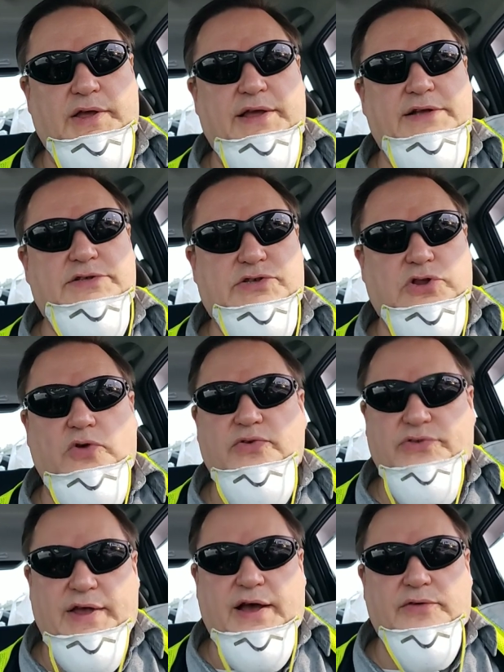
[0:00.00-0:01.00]
slows
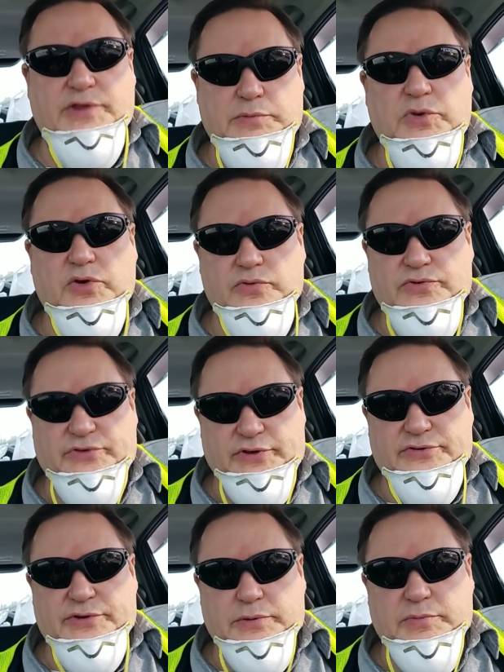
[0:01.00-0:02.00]
down the immune
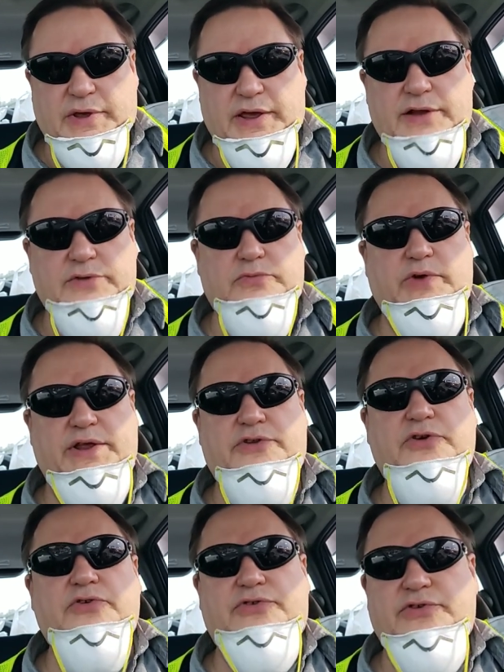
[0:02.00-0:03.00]
system. It
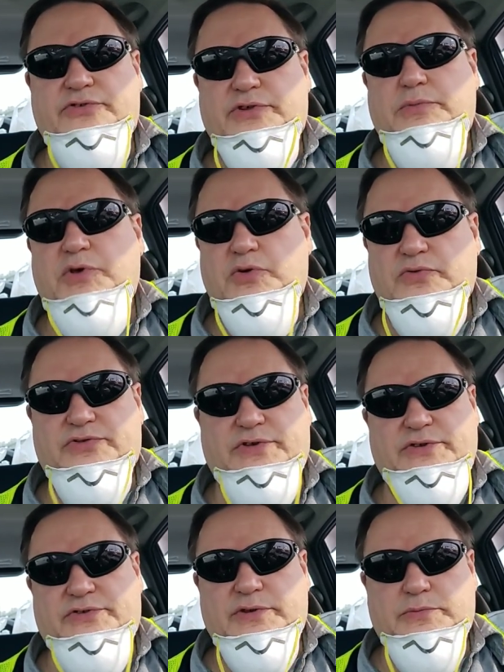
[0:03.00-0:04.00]
reduces the immune
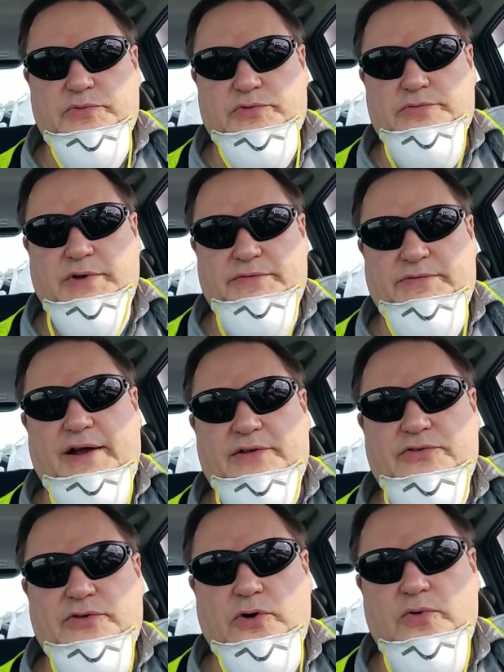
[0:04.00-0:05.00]
system's effect,
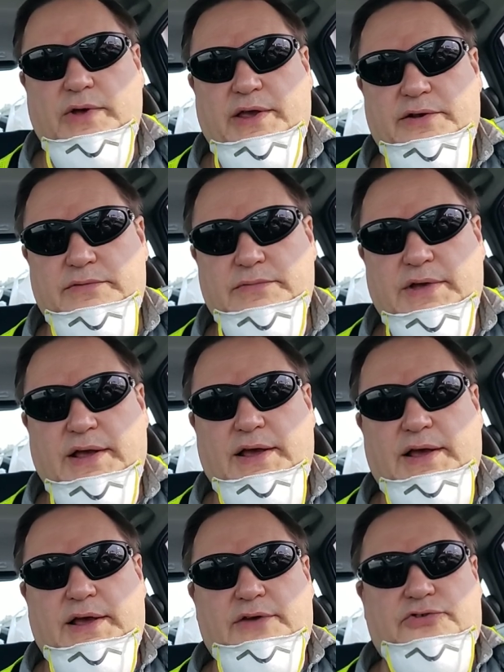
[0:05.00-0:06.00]
so
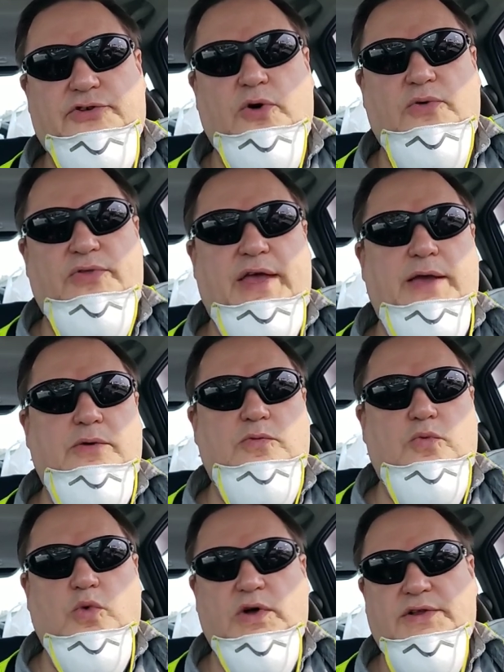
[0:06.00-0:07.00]
they
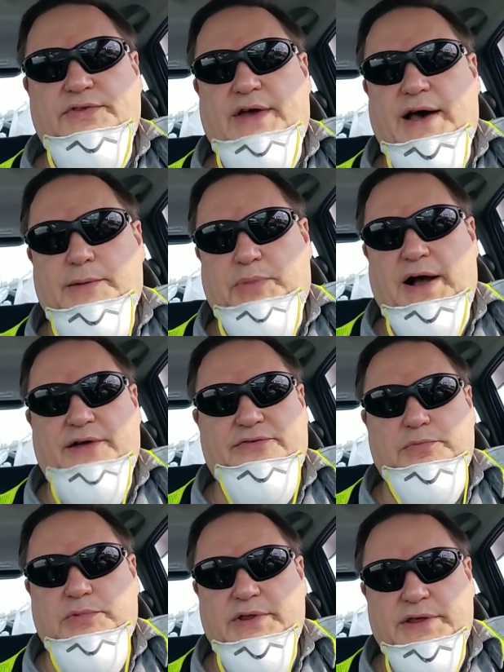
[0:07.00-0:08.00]
will not
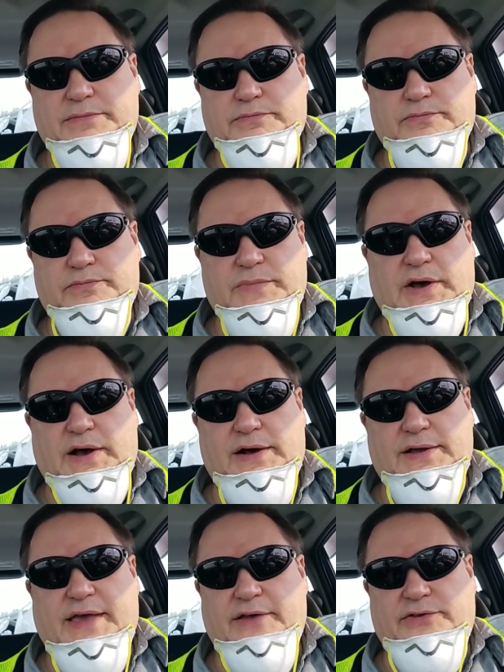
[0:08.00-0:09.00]
possibly
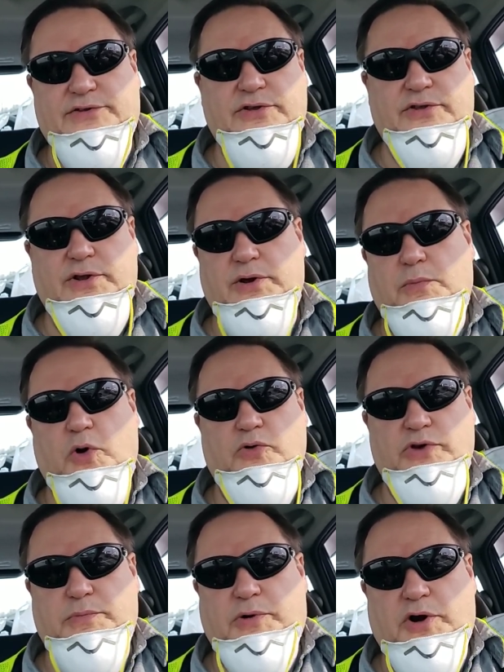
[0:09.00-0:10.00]
get to the
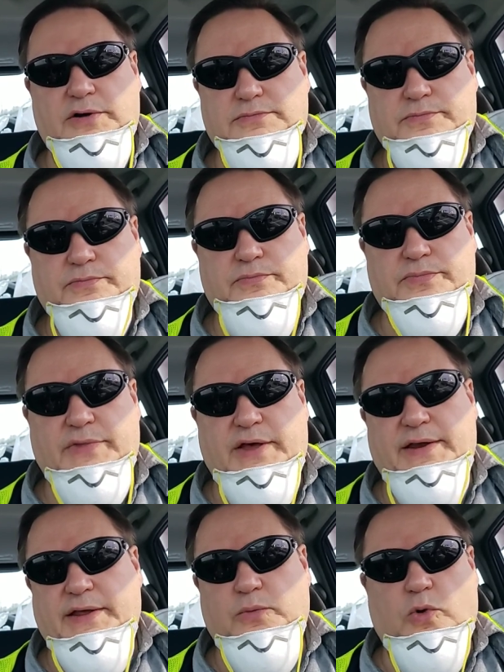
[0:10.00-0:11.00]
pneumonia part, that
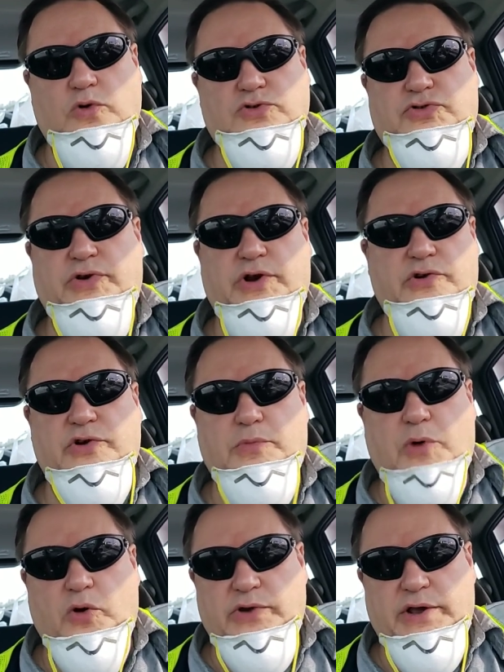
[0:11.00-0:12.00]
it won't trigger
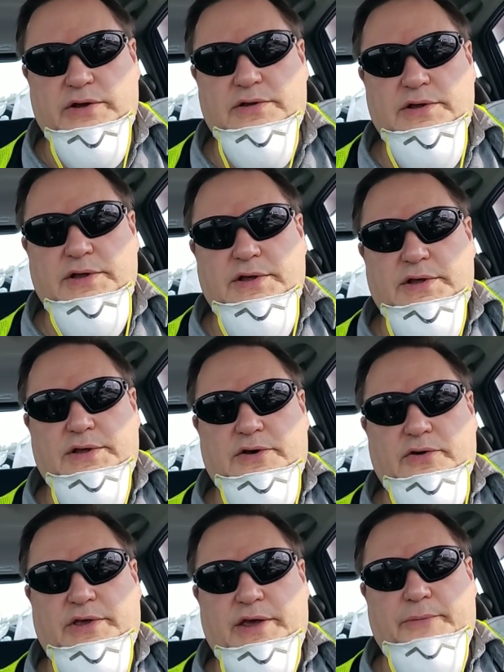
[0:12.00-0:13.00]
pneumonia.
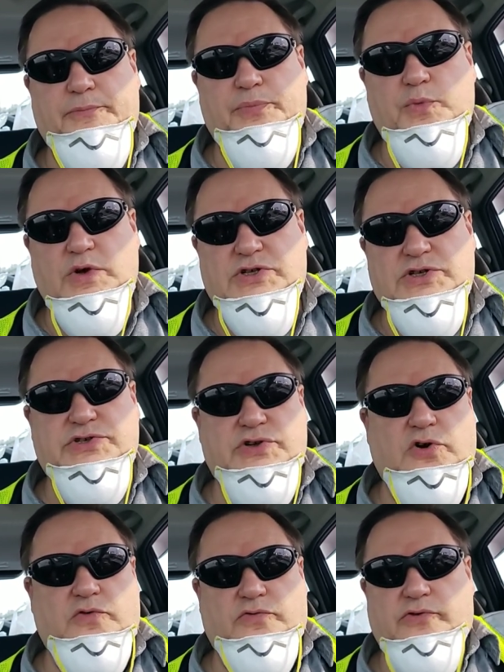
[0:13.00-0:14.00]
Okay, which is an
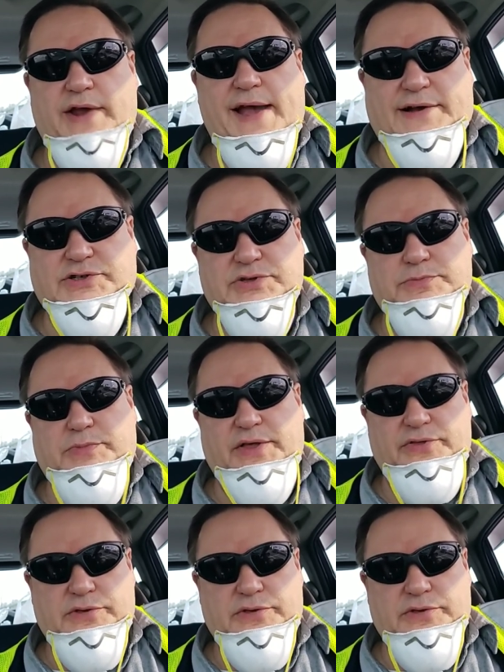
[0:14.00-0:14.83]
overreaction by the